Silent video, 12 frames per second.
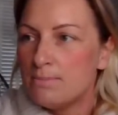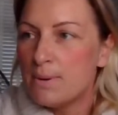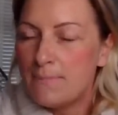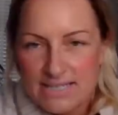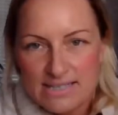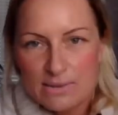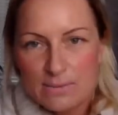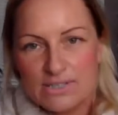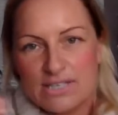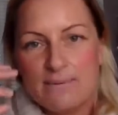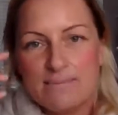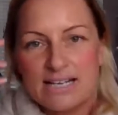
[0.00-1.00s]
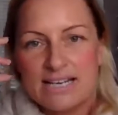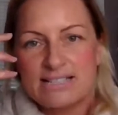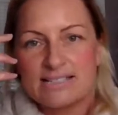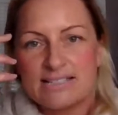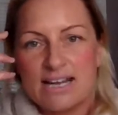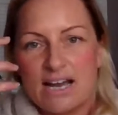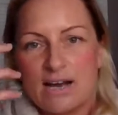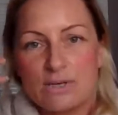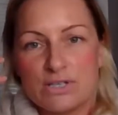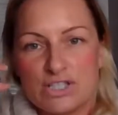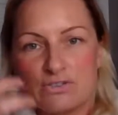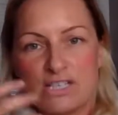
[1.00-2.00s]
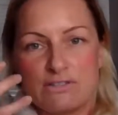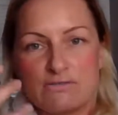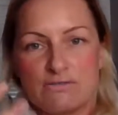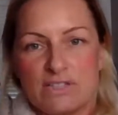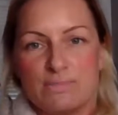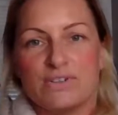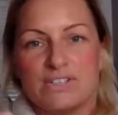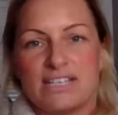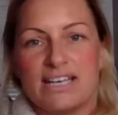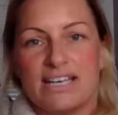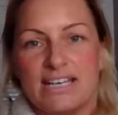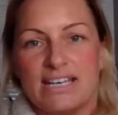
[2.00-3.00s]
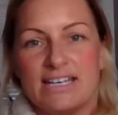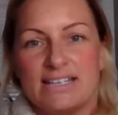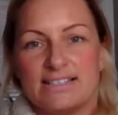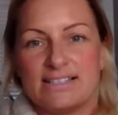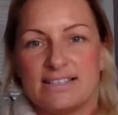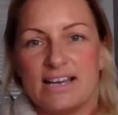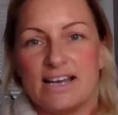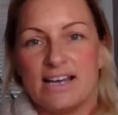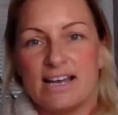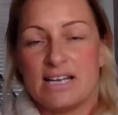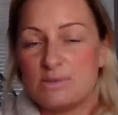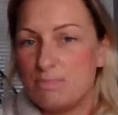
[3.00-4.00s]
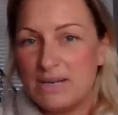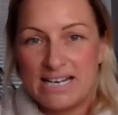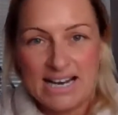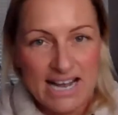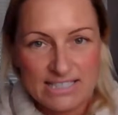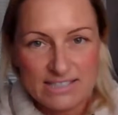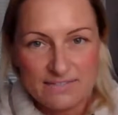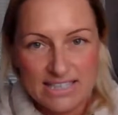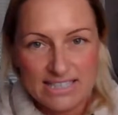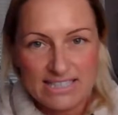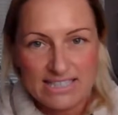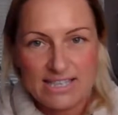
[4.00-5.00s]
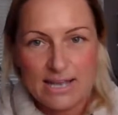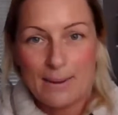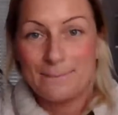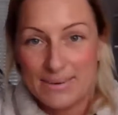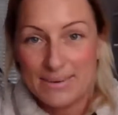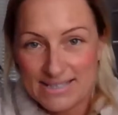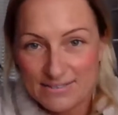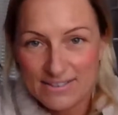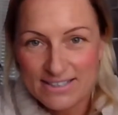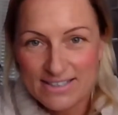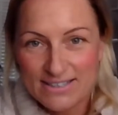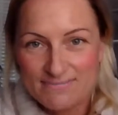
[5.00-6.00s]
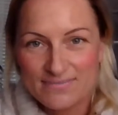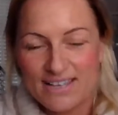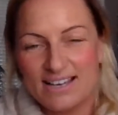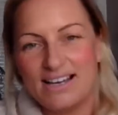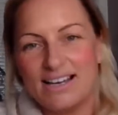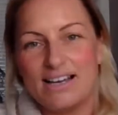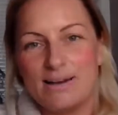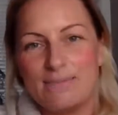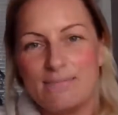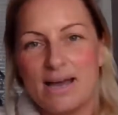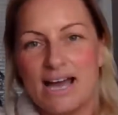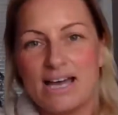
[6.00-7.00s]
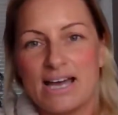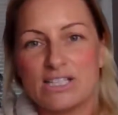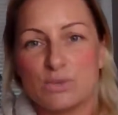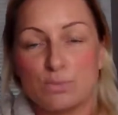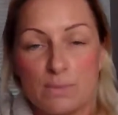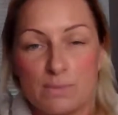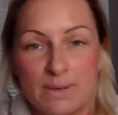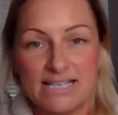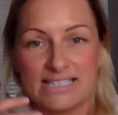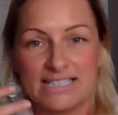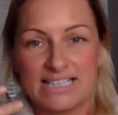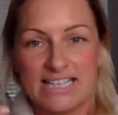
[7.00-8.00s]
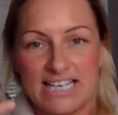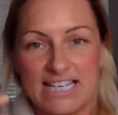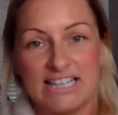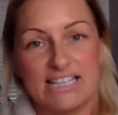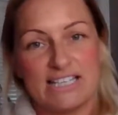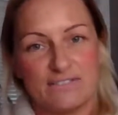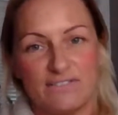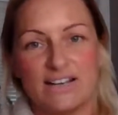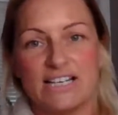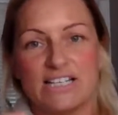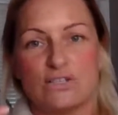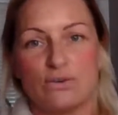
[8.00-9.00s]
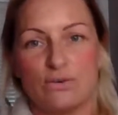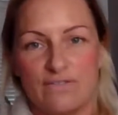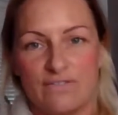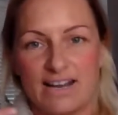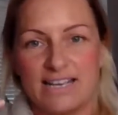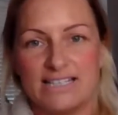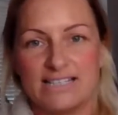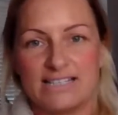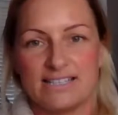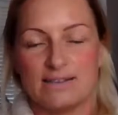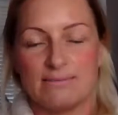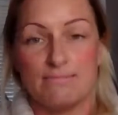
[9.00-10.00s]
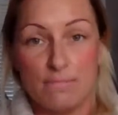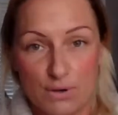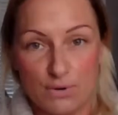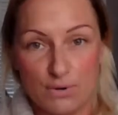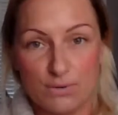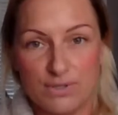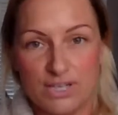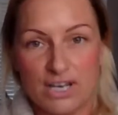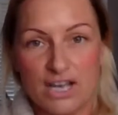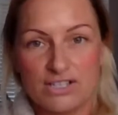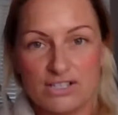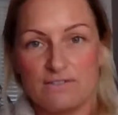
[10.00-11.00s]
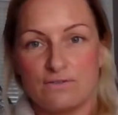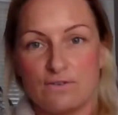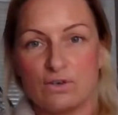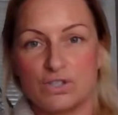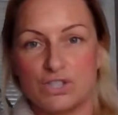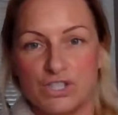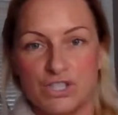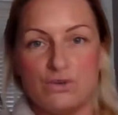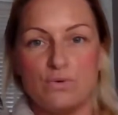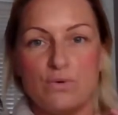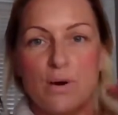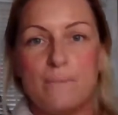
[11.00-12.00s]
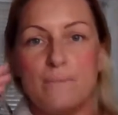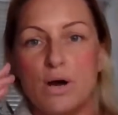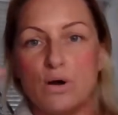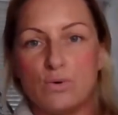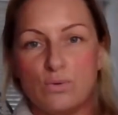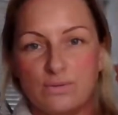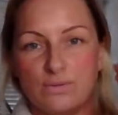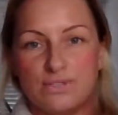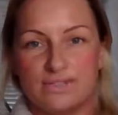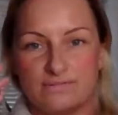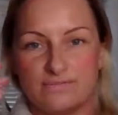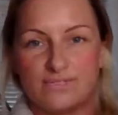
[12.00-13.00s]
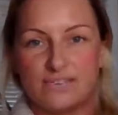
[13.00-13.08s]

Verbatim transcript: but basically, what's happening is that our stress response is uh, has been activated massively, um, and we're basically in this fight or flight mode. So you've got two modes,